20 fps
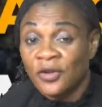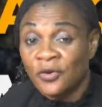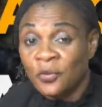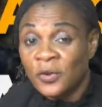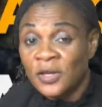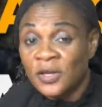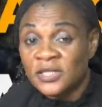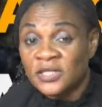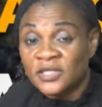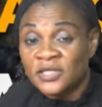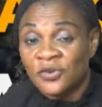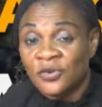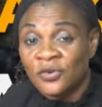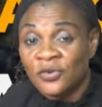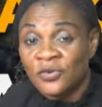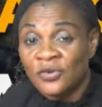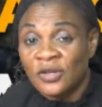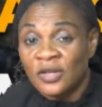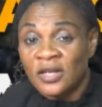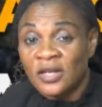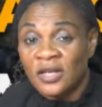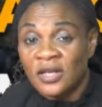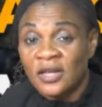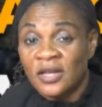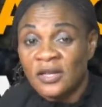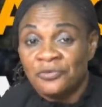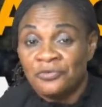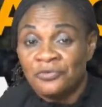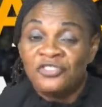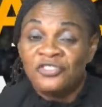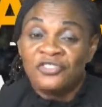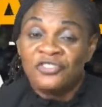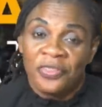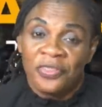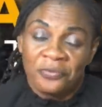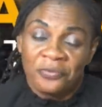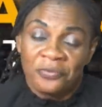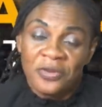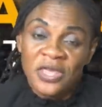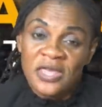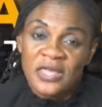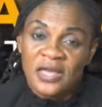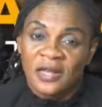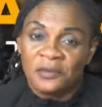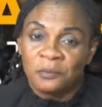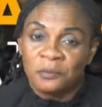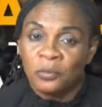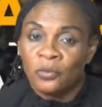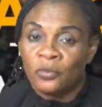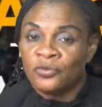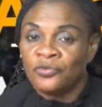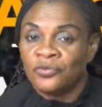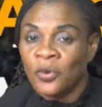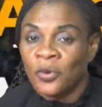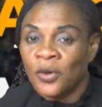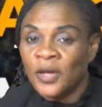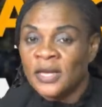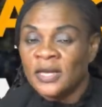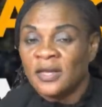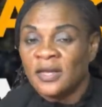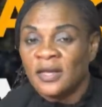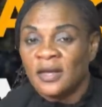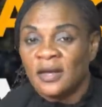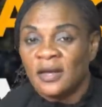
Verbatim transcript: we saw in Region 3 at Pouderoyen,